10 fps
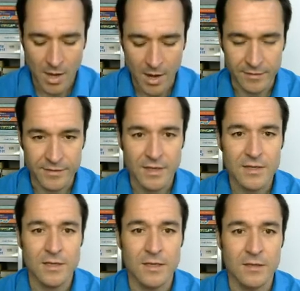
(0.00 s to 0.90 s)
And then
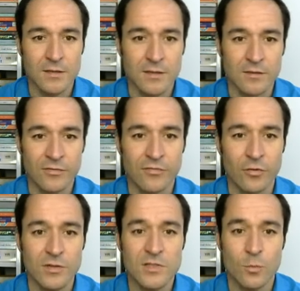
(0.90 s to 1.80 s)
in the
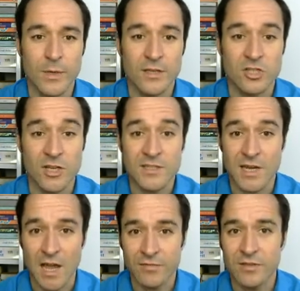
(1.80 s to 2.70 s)
first week, just
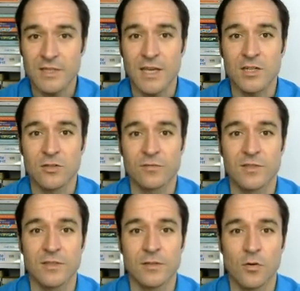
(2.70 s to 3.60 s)
after the end of
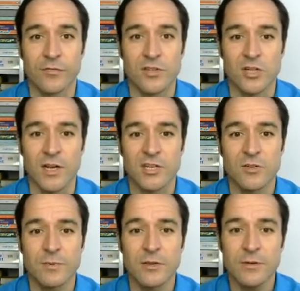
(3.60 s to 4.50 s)
the official lecture
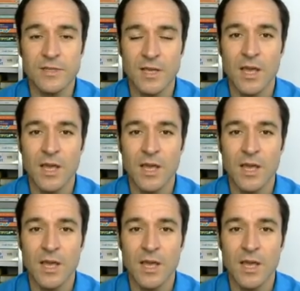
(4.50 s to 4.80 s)
period,